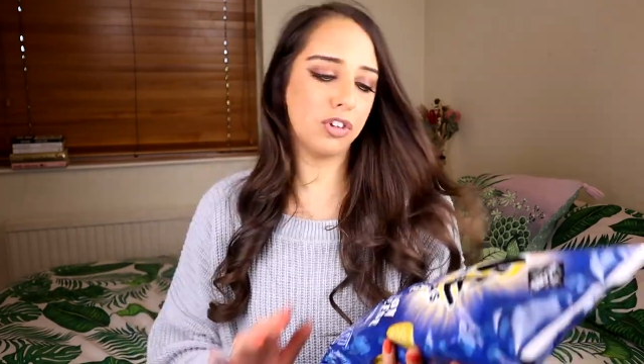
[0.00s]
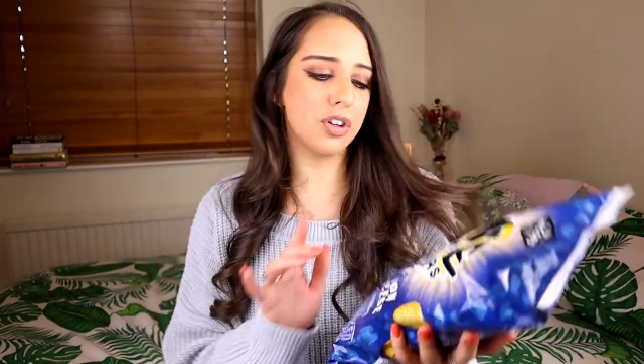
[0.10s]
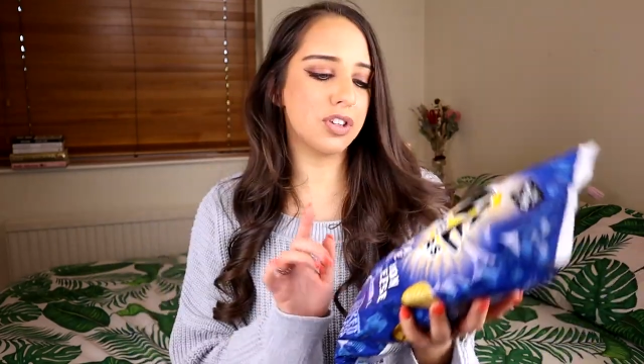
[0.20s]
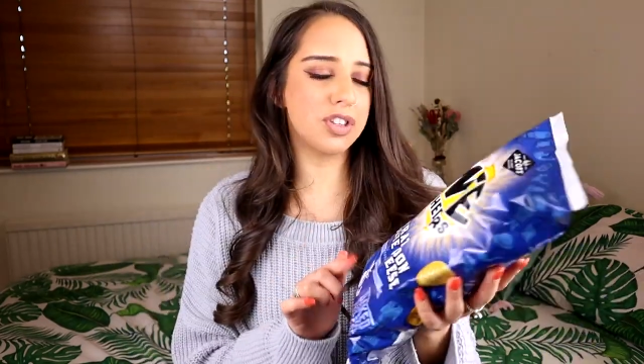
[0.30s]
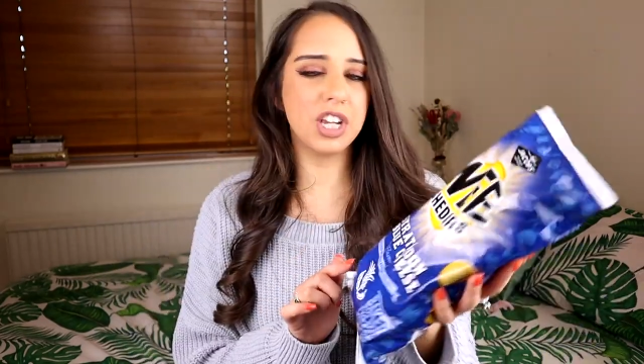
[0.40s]

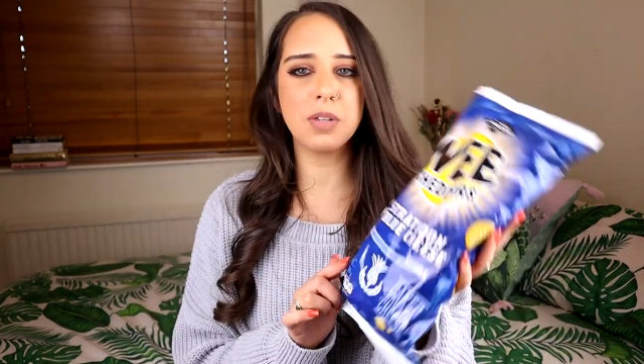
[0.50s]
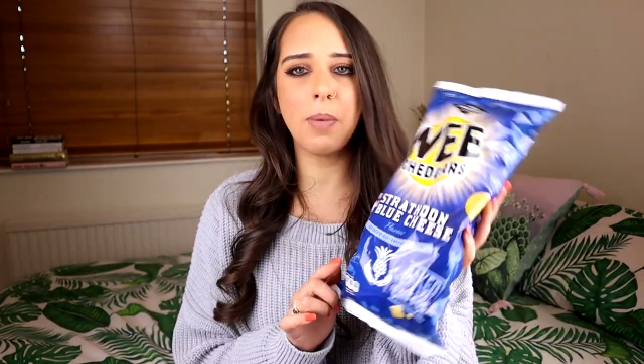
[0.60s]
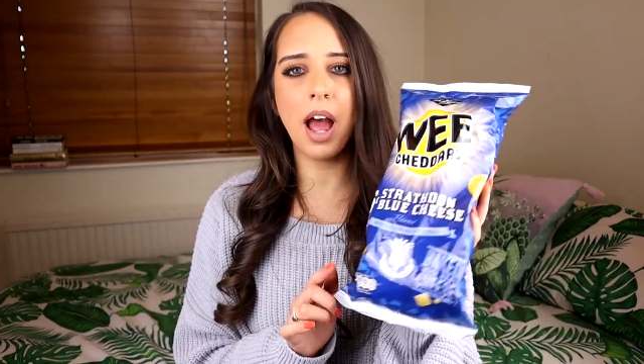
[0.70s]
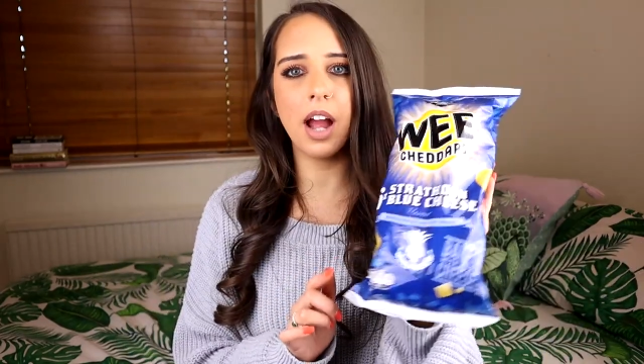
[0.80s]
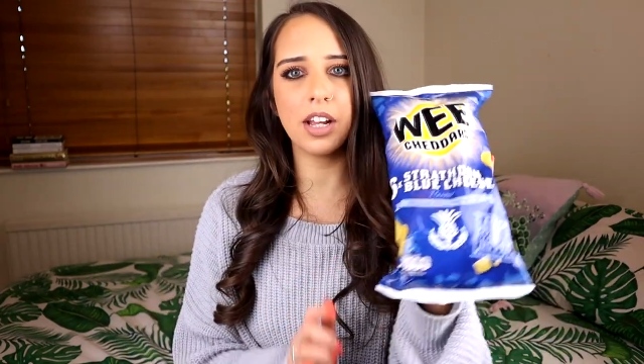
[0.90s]
So it's a
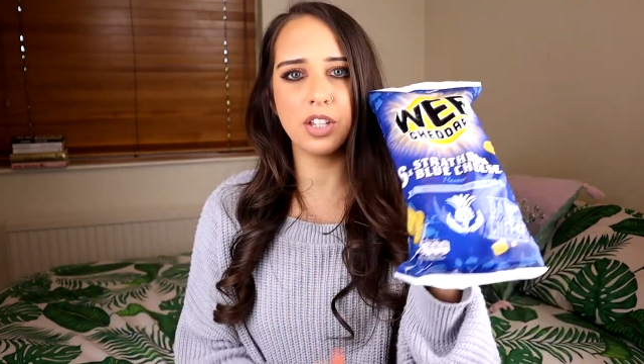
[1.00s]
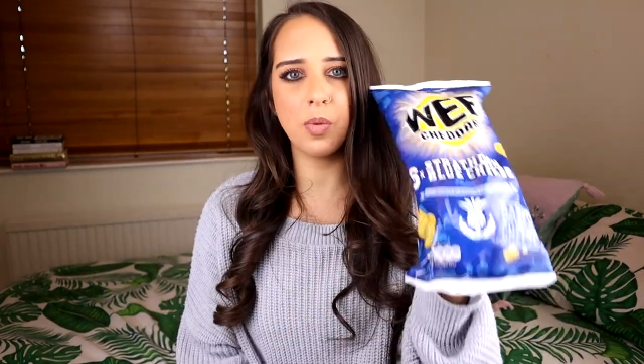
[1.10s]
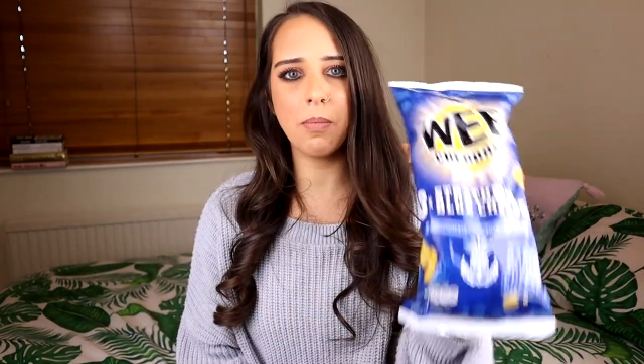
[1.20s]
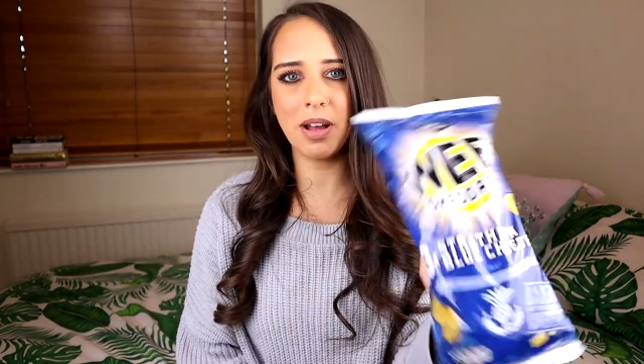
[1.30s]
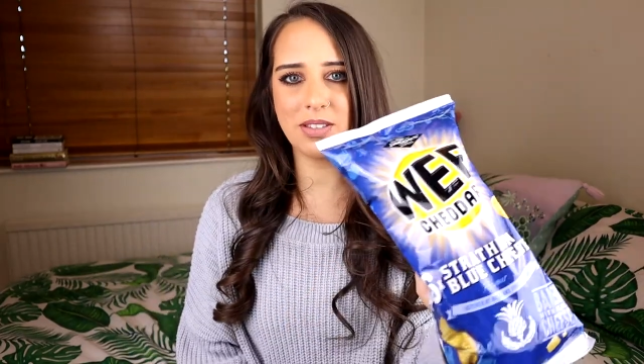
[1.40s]
6-pack,
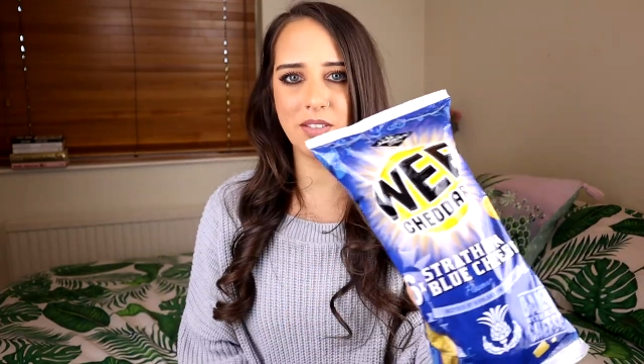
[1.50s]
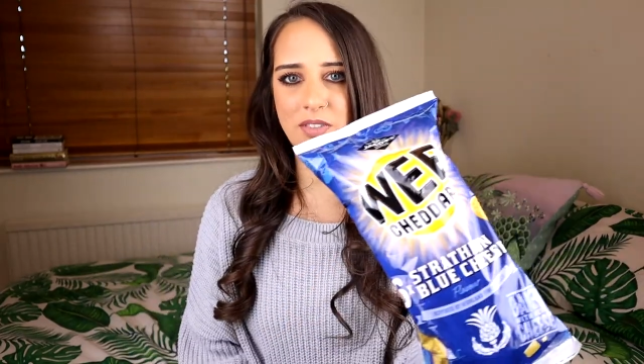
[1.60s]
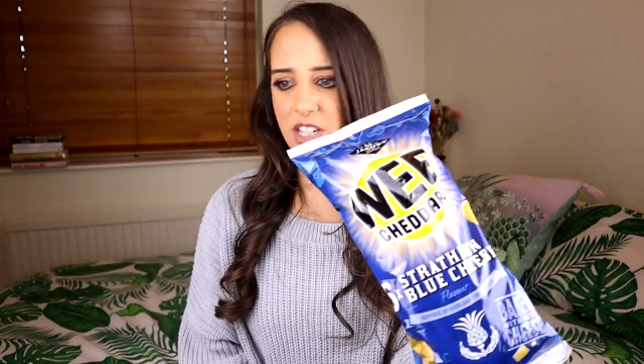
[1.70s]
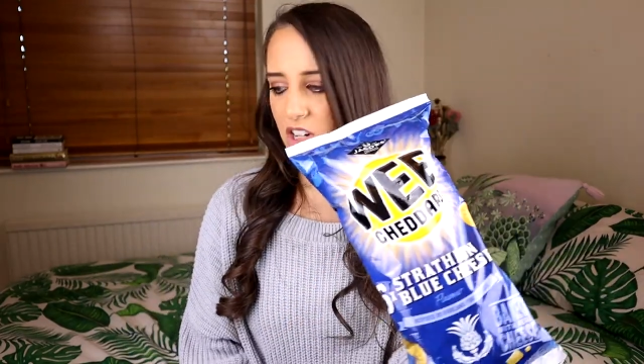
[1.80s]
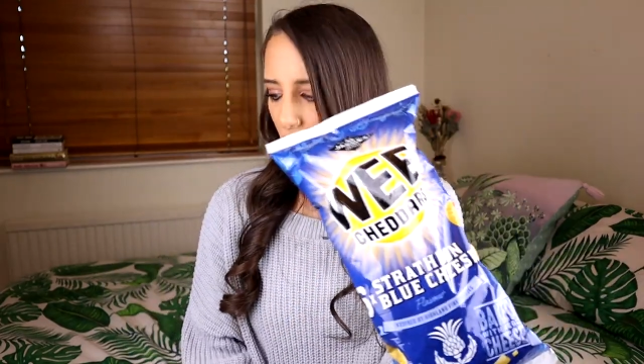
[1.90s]
it's
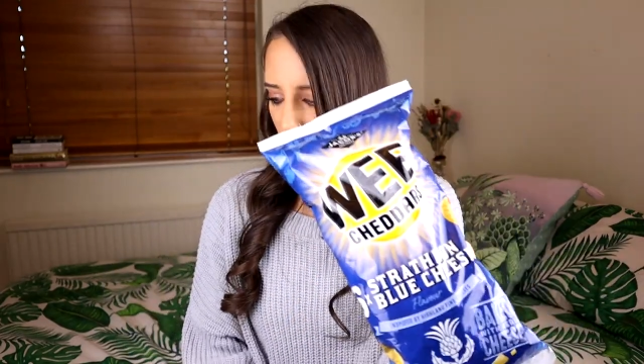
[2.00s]
£1.79.